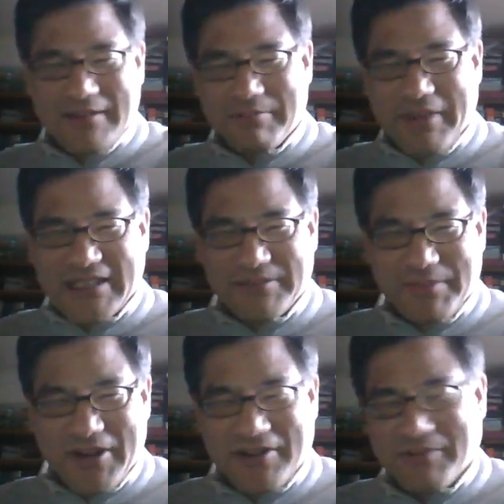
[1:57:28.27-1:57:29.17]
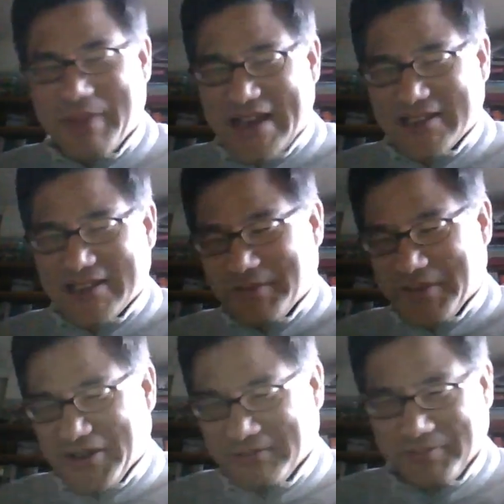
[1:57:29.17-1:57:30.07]
baseball or basketball.
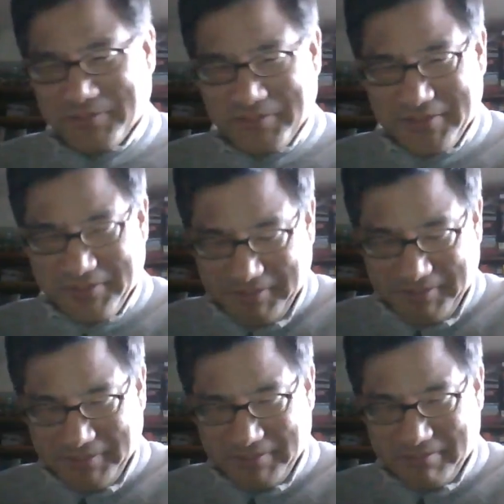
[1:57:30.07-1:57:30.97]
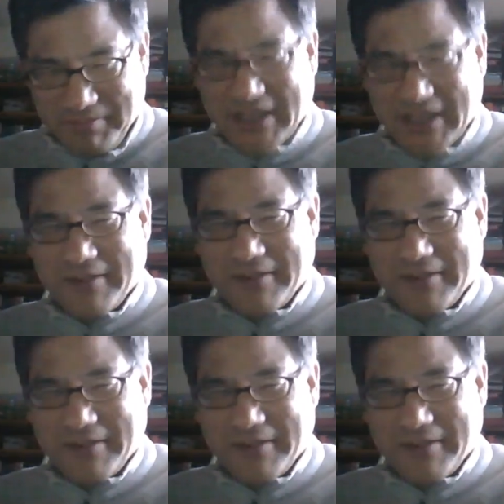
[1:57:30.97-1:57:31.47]
Pick it up.